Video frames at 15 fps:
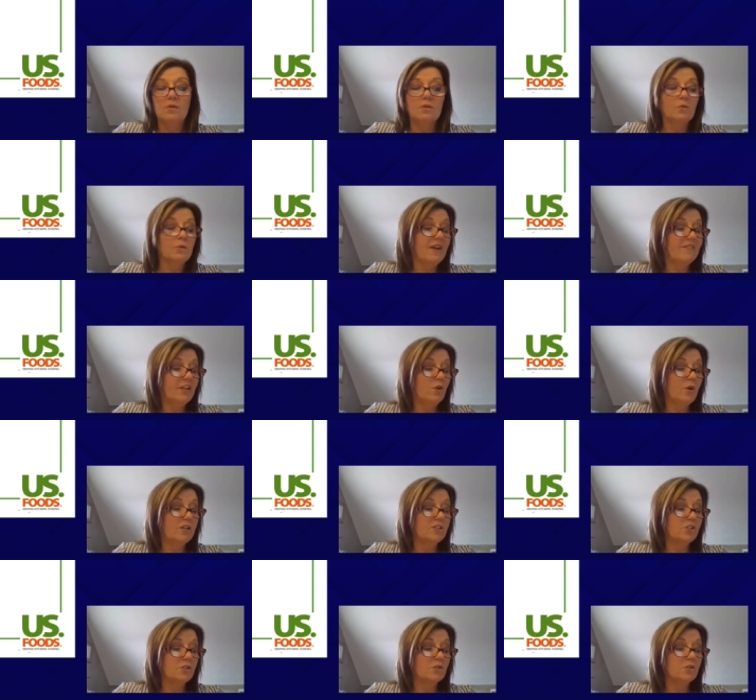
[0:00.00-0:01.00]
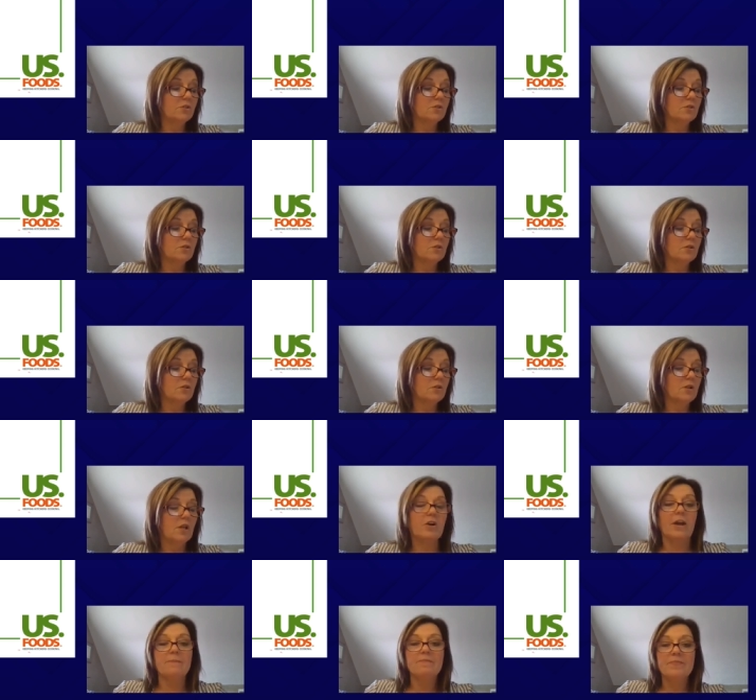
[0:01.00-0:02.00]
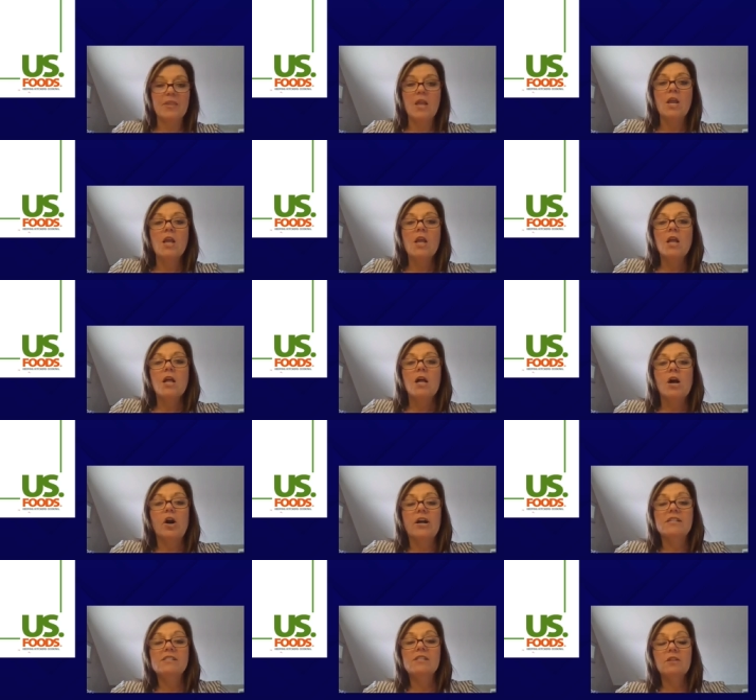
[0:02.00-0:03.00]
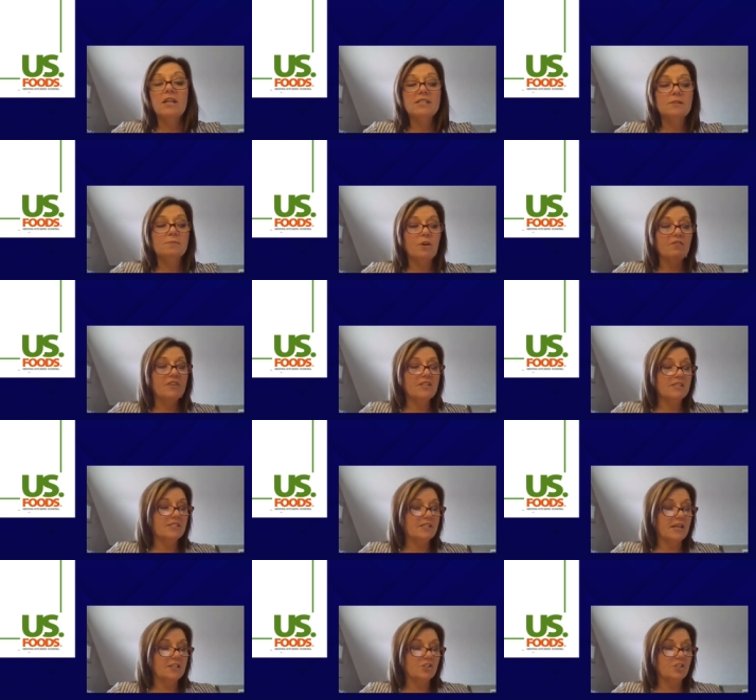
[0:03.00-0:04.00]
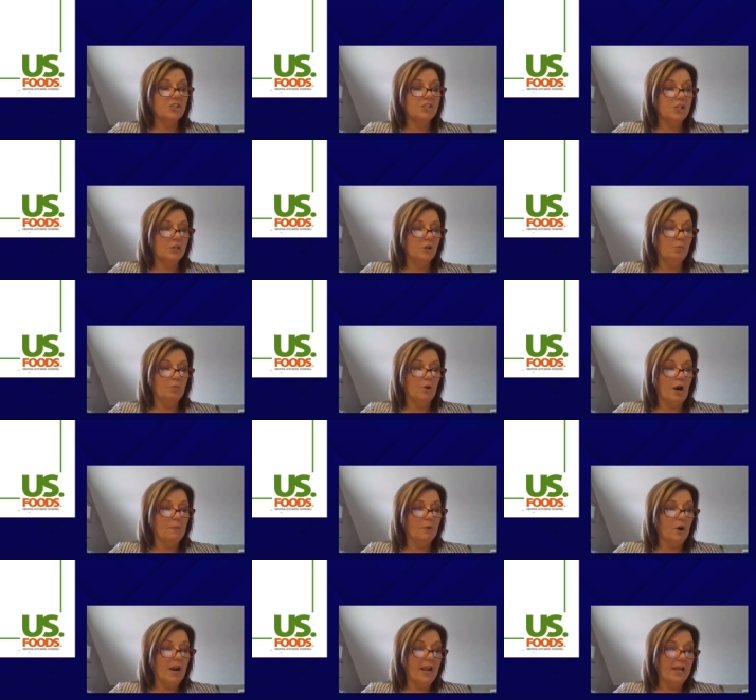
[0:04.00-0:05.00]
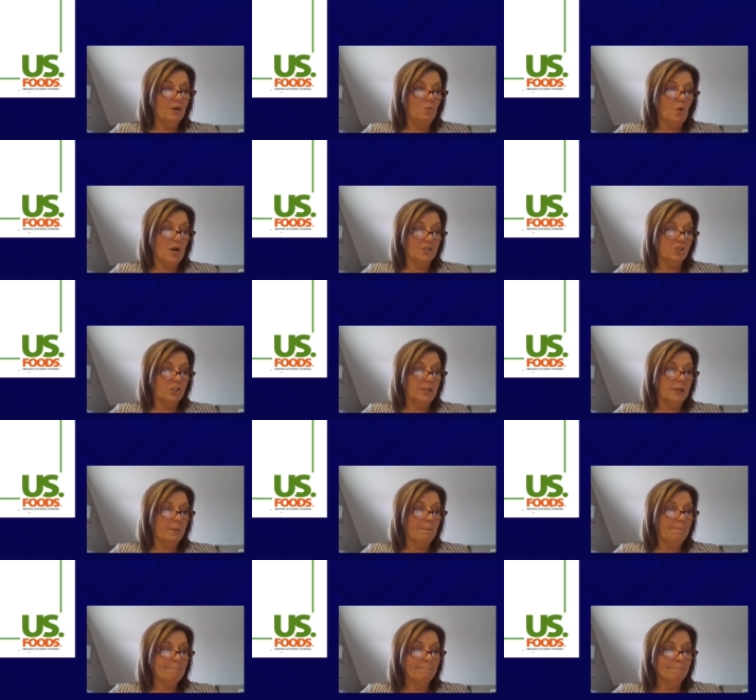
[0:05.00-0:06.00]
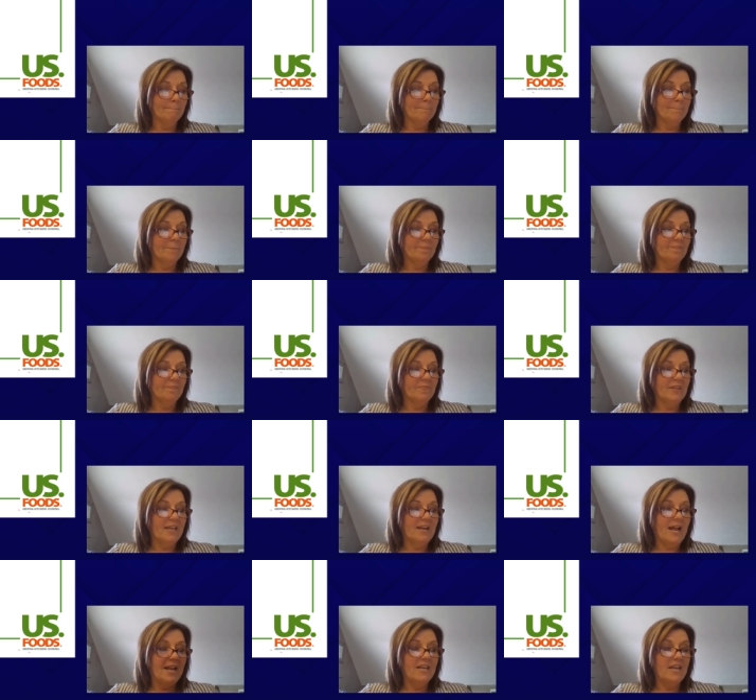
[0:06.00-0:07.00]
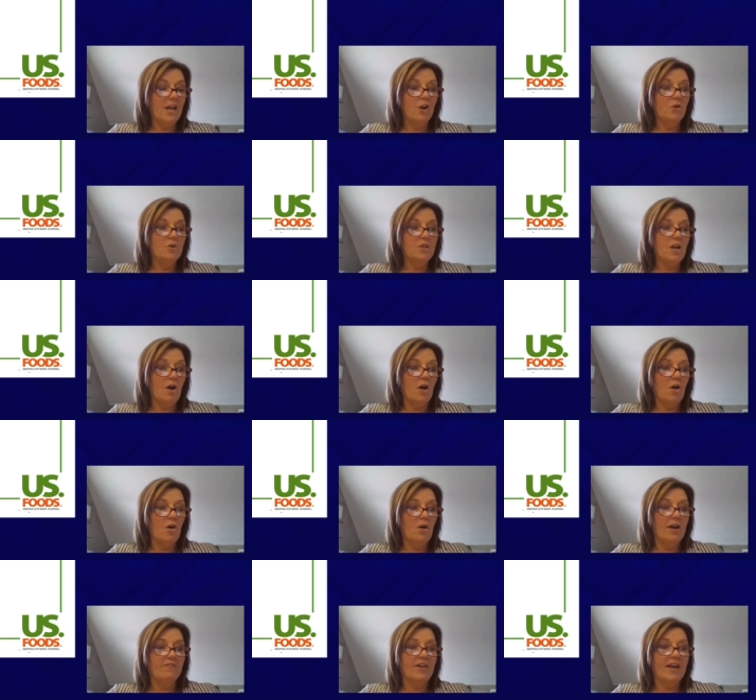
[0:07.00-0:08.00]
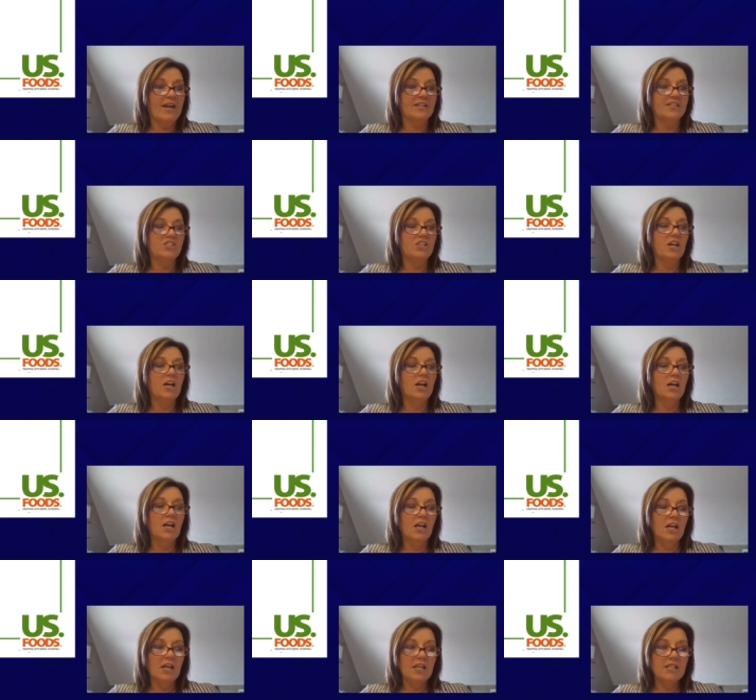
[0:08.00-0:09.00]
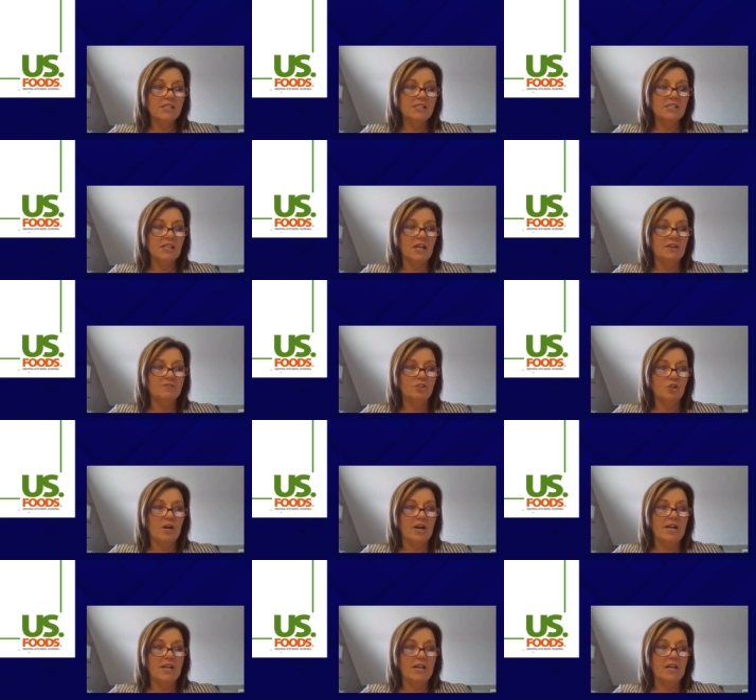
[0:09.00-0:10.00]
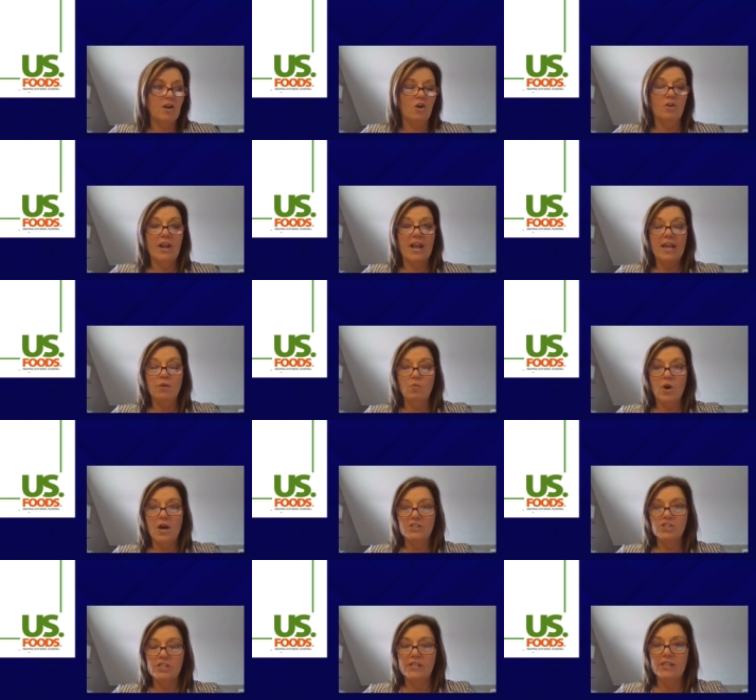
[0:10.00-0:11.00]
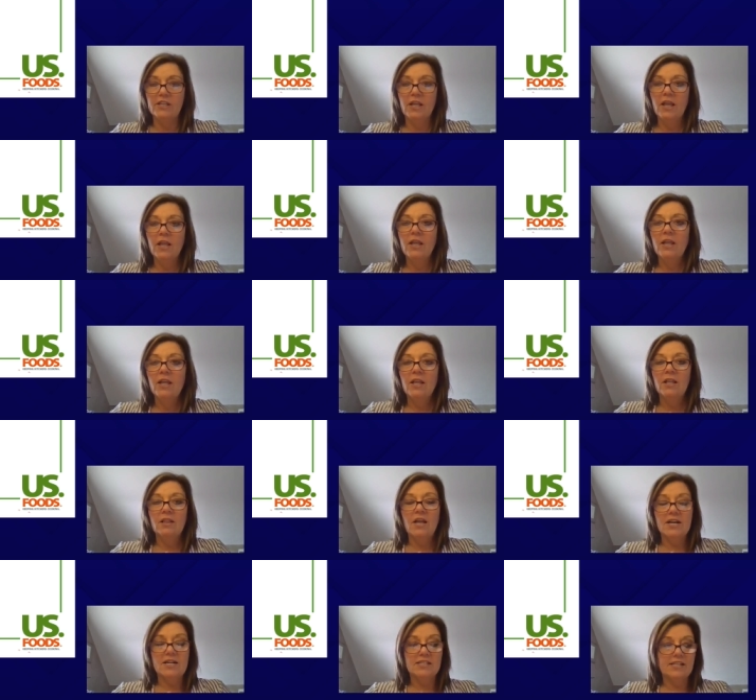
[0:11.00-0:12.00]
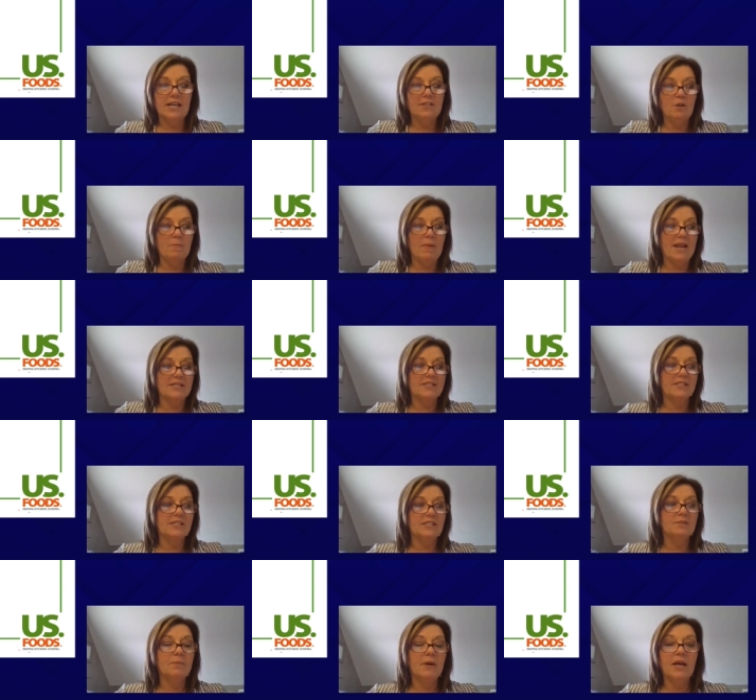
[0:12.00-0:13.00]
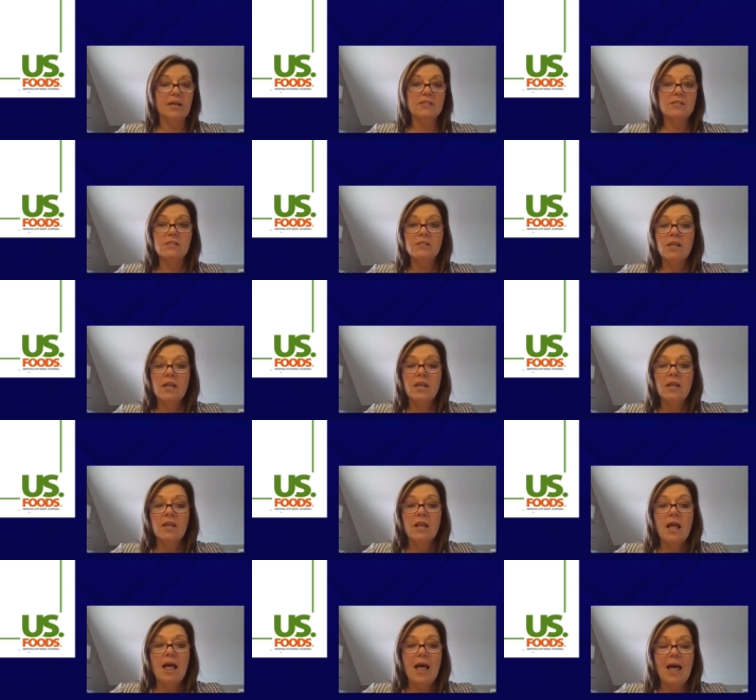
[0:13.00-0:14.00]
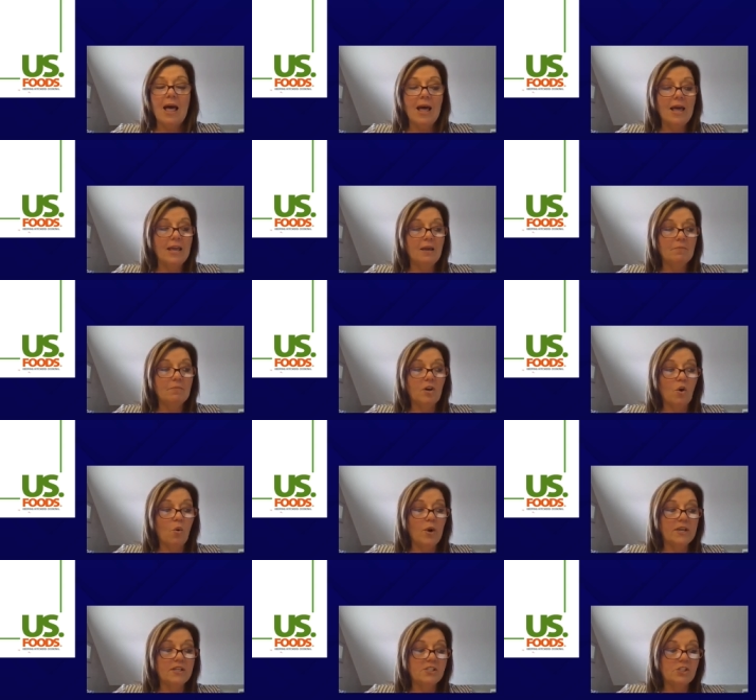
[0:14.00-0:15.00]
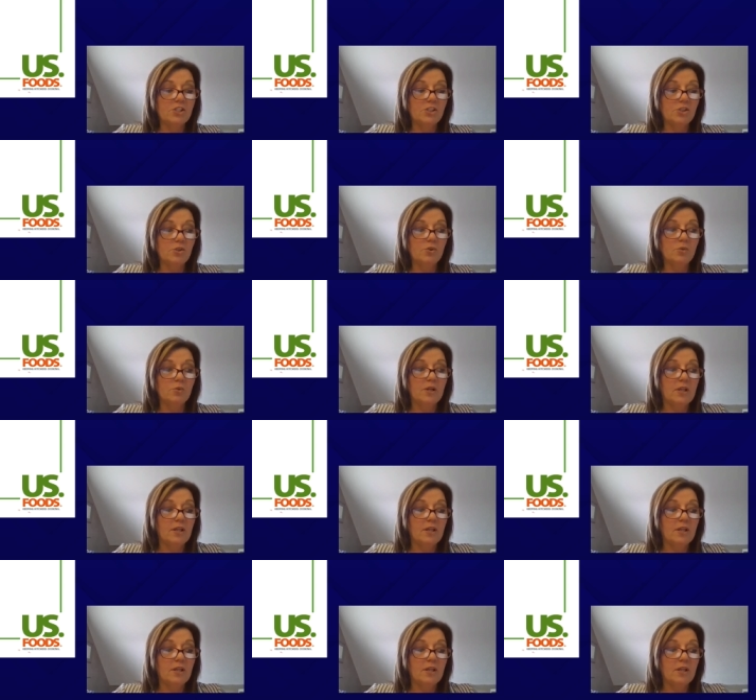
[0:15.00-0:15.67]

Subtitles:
we have any questions? Okay. All right, so let's move into section 2, proper hand washing. And I know y'all have had tons of training on hand washing. Like I said, the past 6 months, I am going to